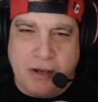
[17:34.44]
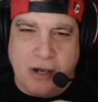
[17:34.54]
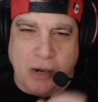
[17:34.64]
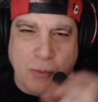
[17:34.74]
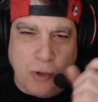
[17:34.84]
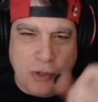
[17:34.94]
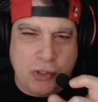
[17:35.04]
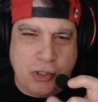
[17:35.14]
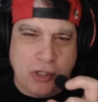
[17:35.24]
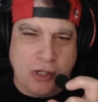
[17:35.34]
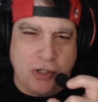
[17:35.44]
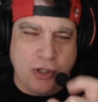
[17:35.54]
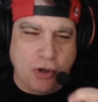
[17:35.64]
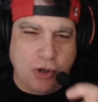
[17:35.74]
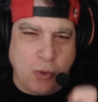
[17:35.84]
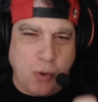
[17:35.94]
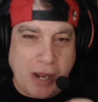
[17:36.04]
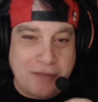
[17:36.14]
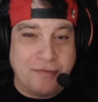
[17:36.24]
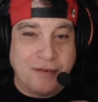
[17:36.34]
I was not
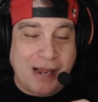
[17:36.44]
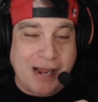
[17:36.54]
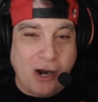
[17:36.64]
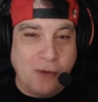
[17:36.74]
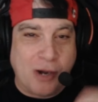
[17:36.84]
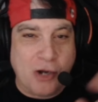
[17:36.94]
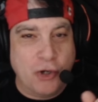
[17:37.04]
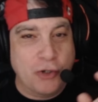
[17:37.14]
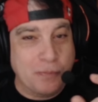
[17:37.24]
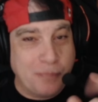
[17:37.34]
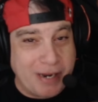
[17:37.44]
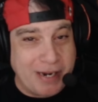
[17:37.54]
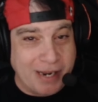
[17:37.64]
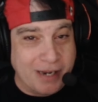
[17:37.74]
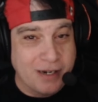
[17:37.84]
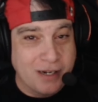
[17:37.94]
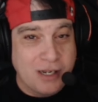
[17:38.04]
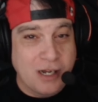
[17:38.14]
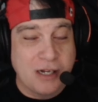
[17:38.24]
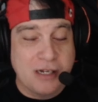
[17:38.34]
quite flat out, but I couldn't pin it.
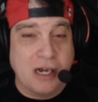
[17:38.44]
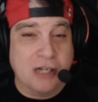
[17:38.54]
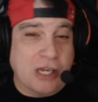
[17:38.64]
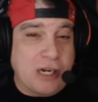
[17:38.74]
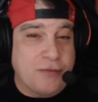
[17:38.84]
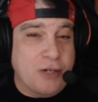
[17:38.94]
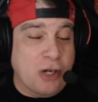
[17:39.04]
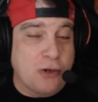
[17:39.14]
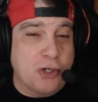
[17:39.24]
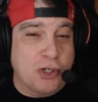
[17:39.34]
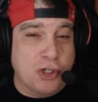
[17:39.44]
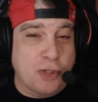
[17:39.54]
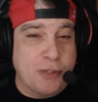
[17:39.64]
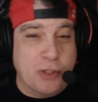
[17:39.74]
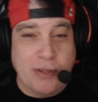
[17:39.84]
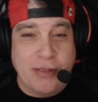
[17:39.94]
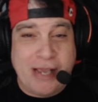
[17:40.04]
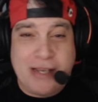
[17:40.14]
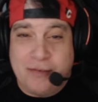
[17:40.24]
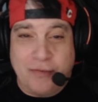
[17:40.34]
I don't even know, should you be doing
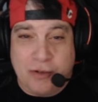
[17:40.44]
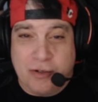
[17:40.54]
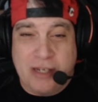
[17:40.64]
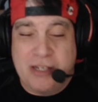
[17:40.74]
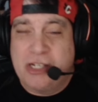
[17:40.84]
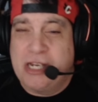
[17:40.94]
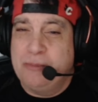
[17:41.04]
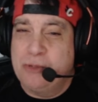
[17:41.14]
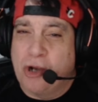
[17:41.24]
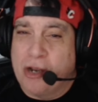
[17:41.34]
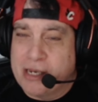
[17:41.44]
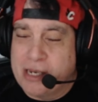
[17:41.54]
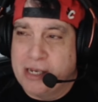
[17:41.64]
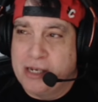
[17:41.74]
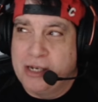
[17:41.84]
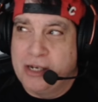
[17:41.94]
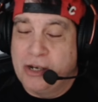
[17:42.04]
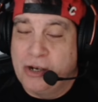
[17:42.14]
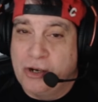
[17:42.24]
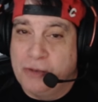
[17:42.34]
that even? It seems like
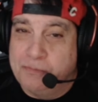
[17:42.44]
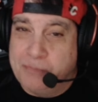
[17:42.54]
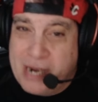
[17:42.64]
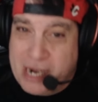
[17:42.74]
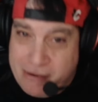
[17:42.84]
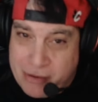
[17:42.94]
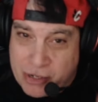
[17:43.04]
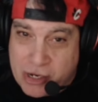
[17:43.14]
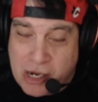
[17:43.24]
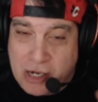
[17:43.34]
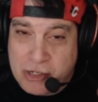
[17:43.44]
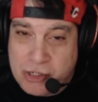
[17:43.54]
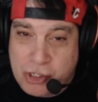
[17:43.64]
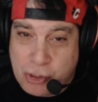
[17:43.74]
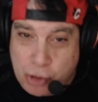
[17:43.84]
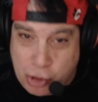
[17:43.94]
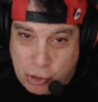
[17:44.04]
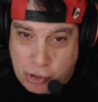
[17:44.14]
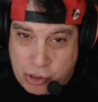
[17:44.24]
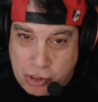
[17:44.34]
hearing the cars, you
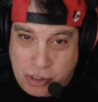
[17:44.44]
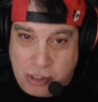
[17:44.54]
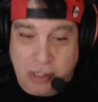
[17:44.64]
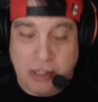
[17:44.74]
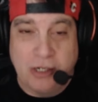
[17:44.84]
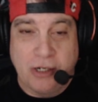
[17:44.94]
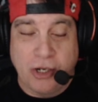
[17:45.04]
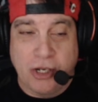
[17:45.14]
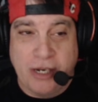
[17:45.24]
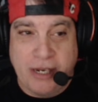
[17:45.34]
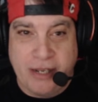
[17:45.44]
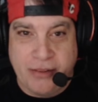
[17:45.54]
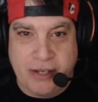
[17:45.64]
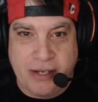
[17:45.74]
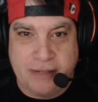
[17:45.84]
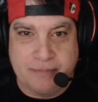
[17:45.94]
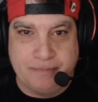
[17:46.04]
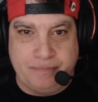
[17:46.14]
should. You can hear the